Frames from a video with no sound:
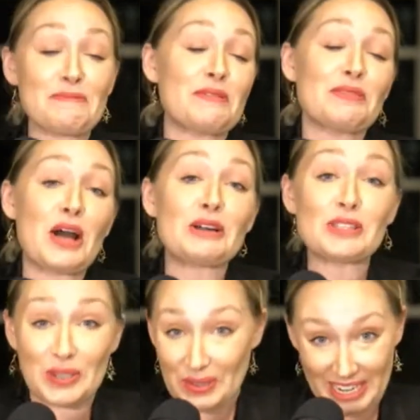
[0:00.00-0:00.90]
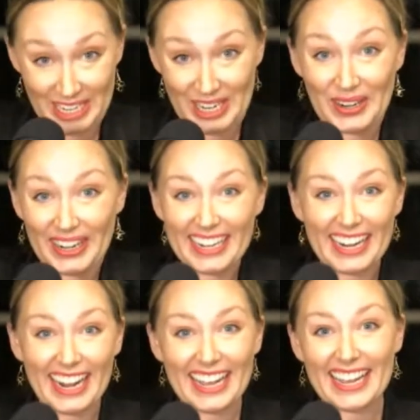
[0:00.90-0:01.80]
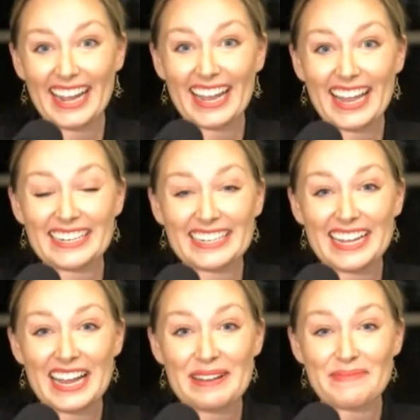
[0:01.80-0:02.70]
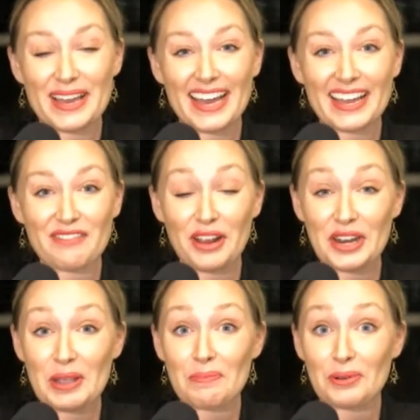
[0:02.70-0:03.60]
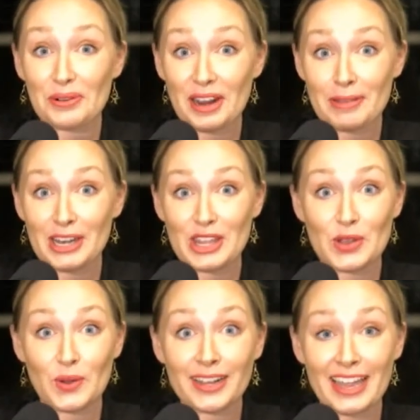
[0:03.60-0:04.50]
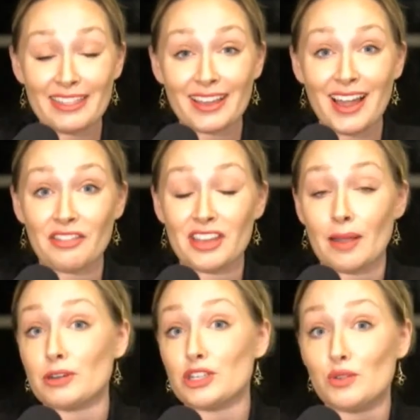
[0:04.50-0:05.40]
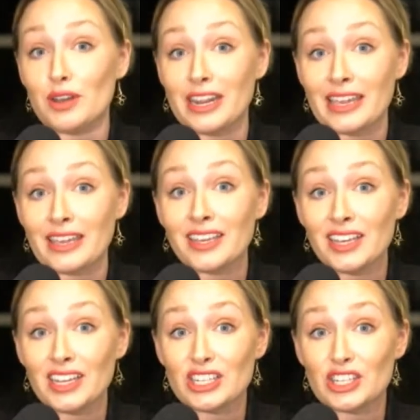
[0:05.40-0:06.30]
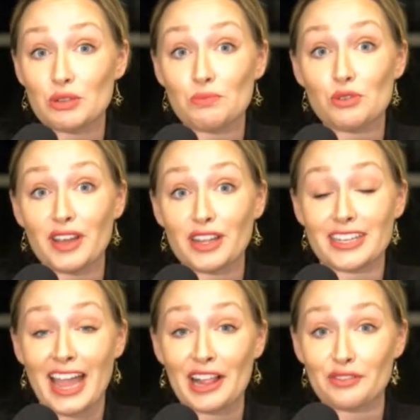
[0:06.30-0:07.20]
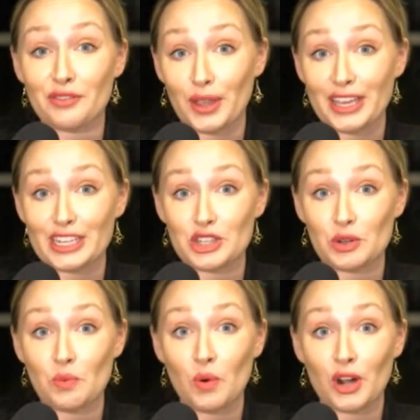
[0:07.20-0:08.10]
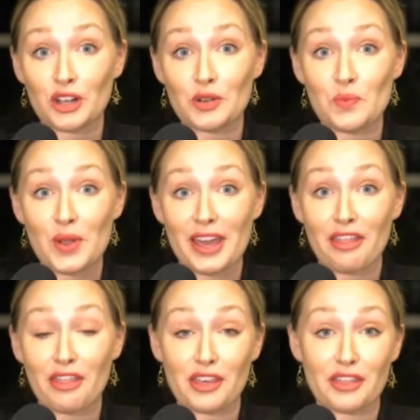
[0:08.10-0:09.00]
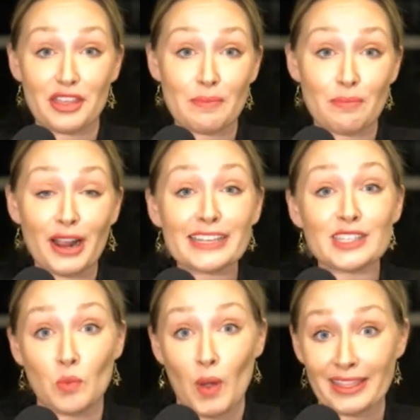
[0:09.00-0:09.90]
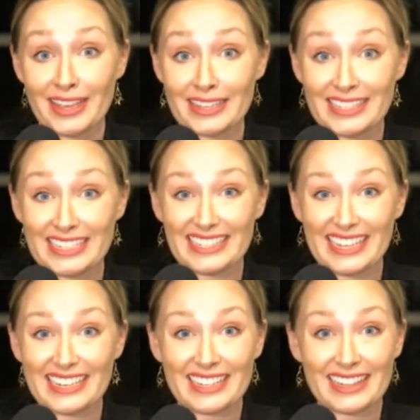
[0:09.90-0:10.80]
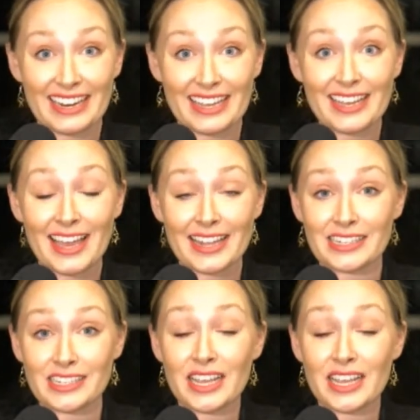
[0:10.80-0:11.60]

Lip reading: long story short, I ended up running a program in New York and then got the opportunity to move out to California to work with the Press wine list in St. Helena. And